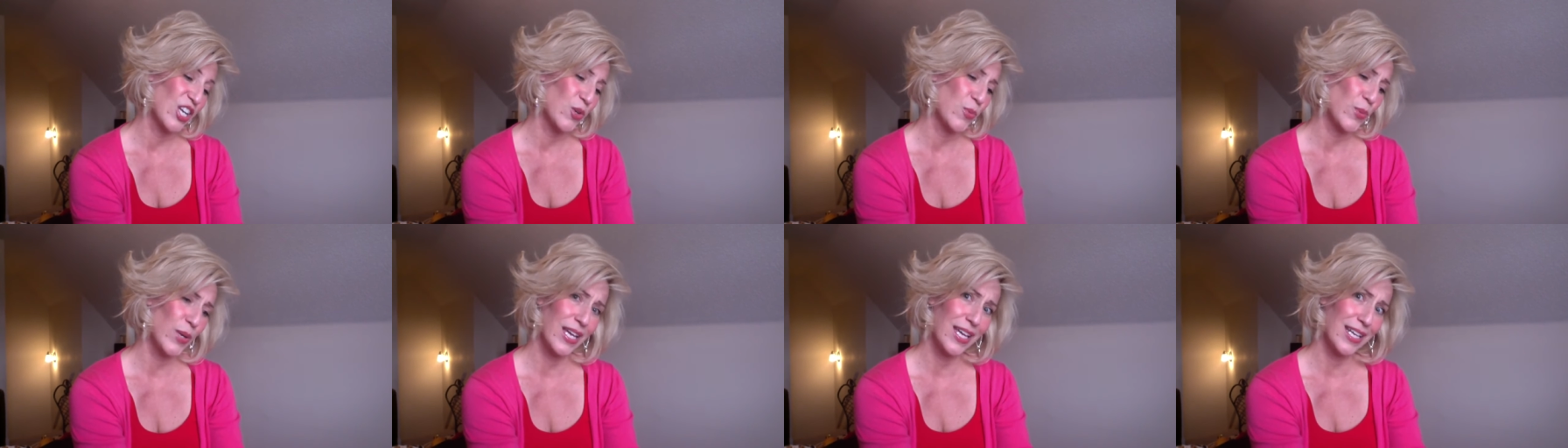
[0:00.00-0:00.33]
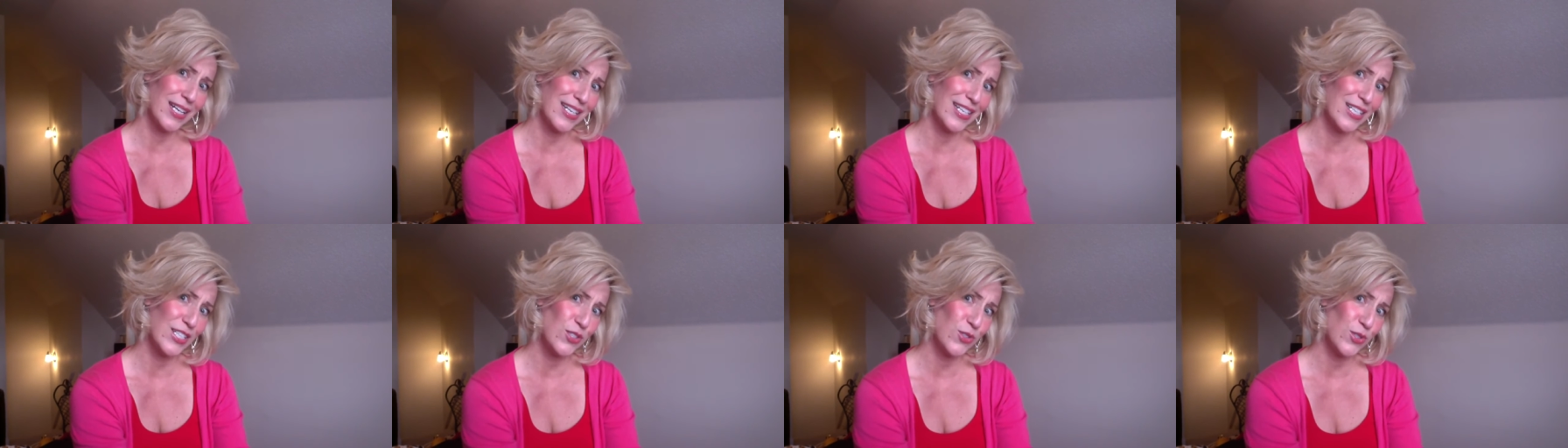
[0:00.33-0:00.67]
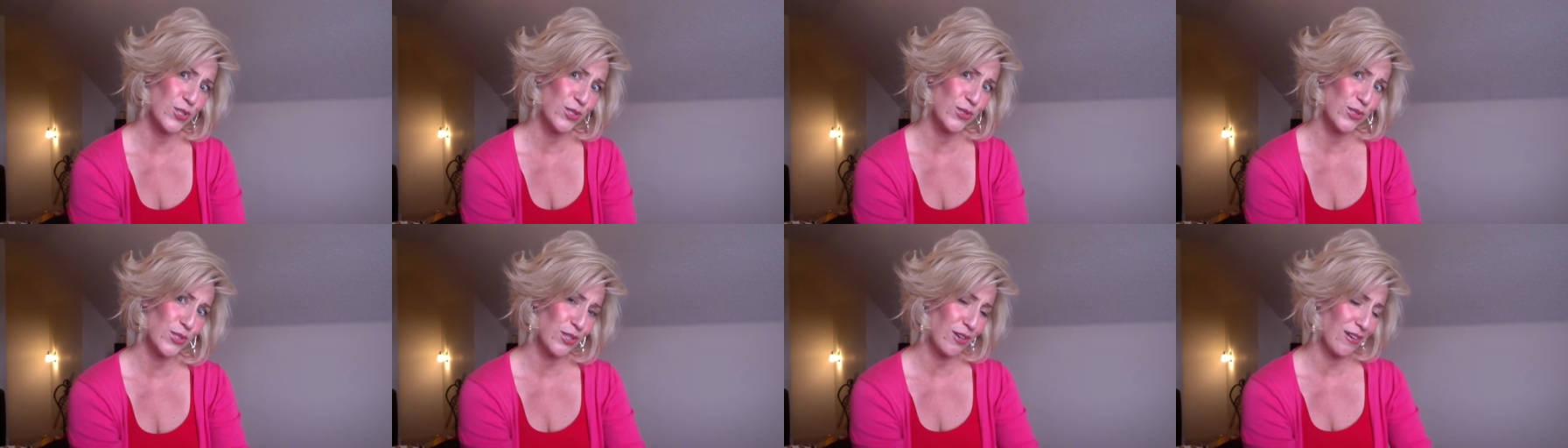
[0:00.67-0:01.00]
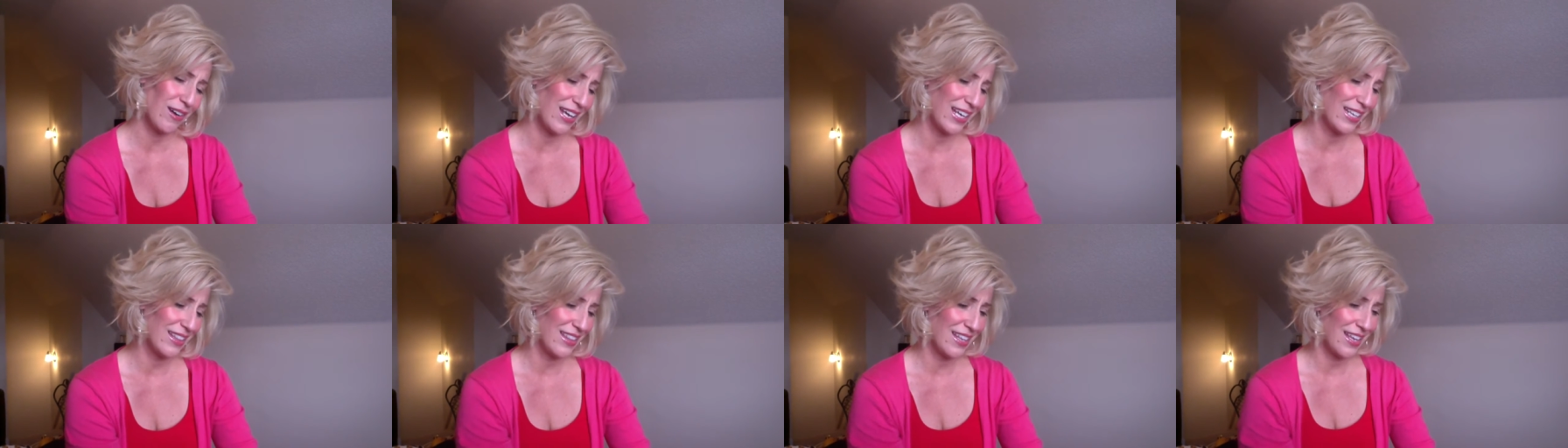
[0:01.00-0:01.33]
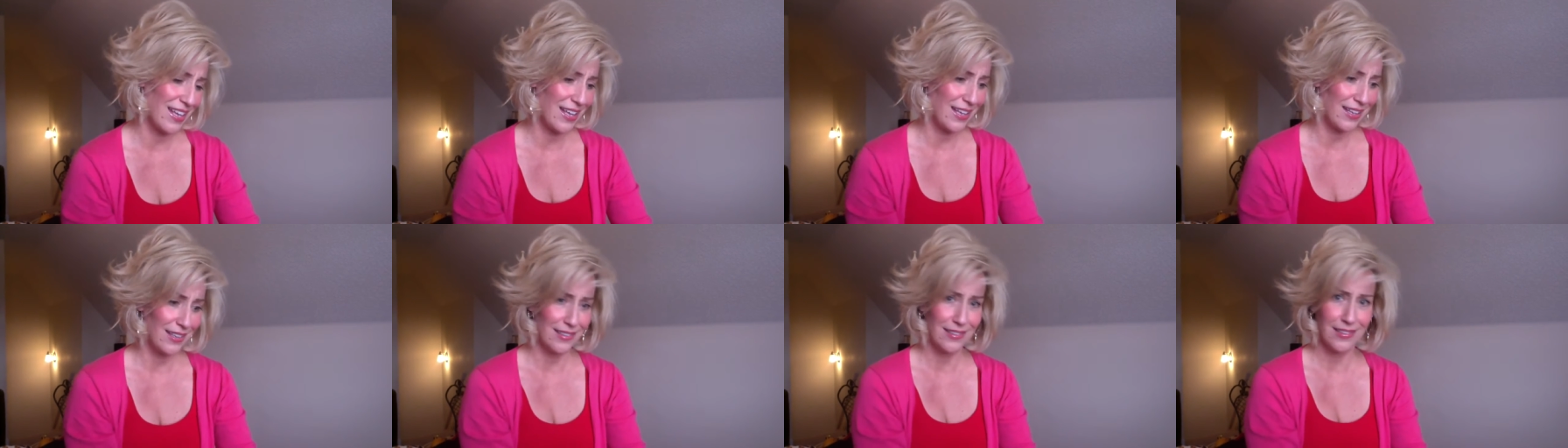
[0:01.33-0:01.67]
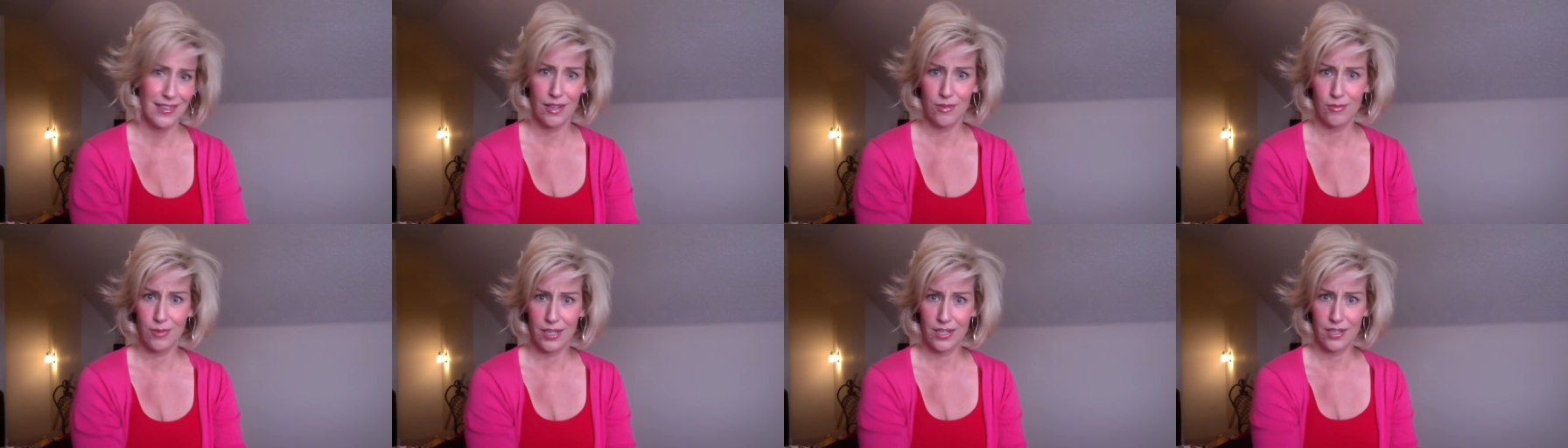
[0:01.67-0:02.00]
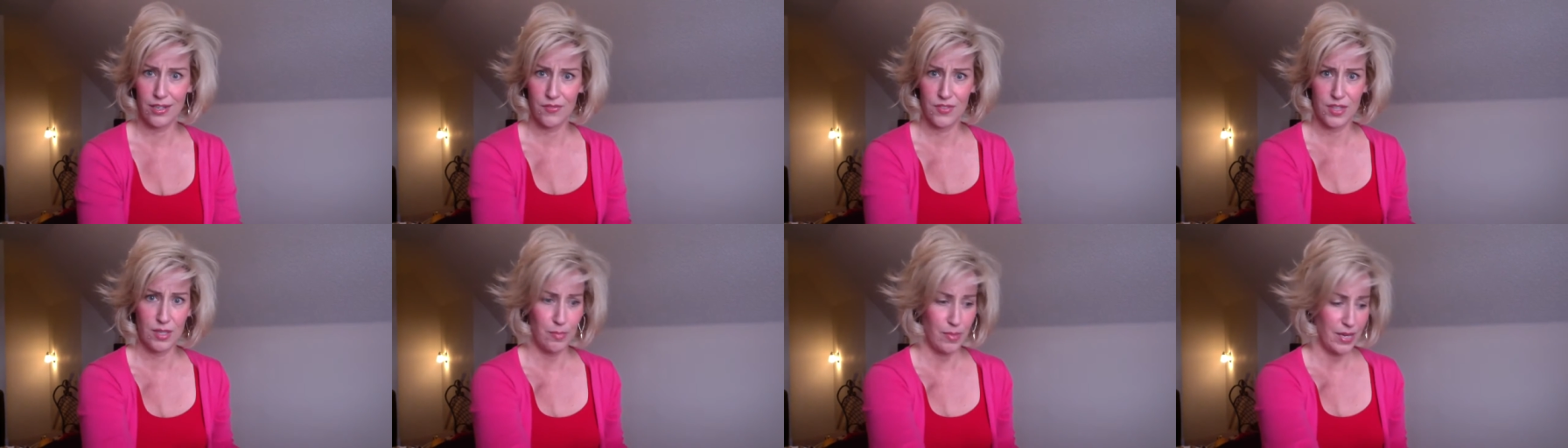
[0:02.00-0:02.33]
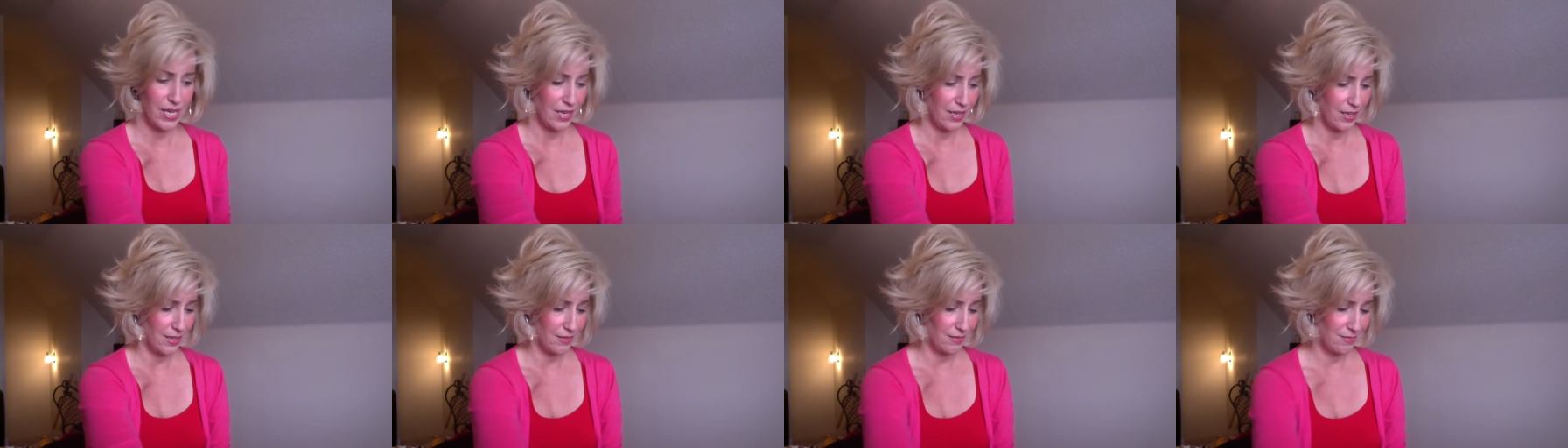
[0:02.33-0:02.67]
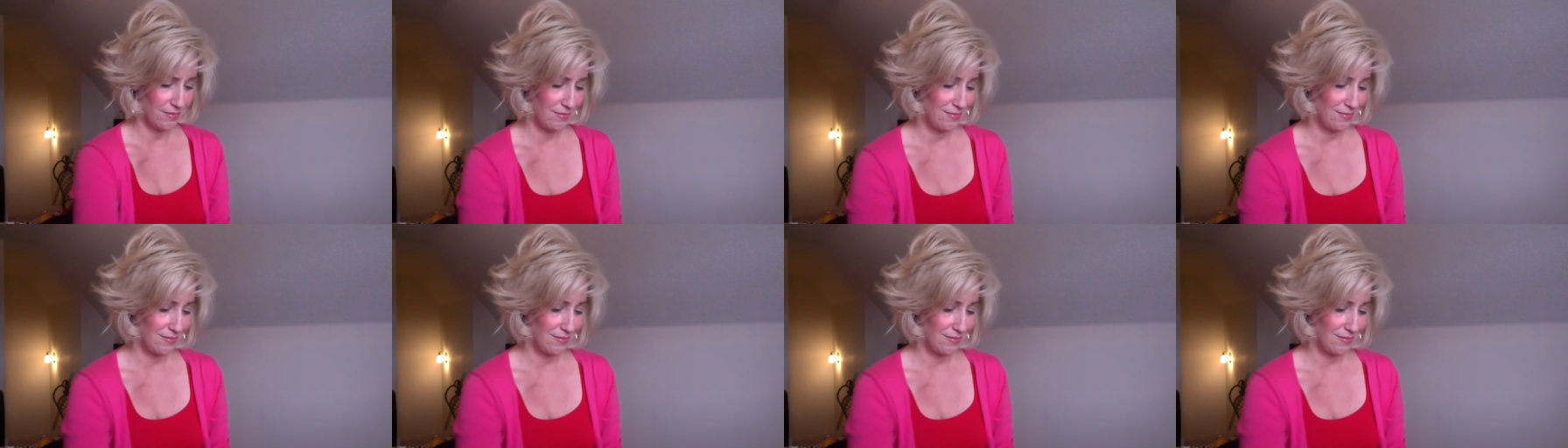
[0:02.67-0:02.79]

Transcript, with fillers: We cannot introduce her like that, not right off the bat.